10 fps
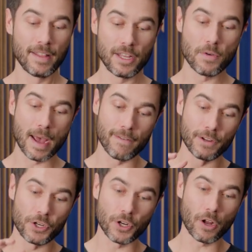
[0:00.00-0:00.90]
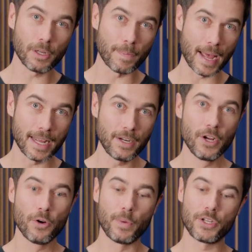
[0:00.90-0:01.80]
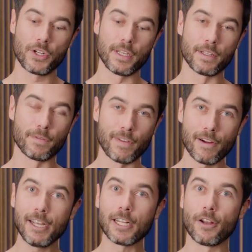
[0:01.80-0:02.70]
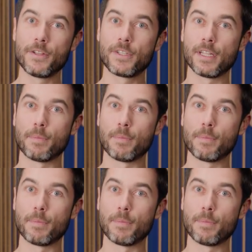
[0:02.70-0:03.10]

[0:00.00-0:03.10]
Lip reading: That you have a shoulder pad which is very close to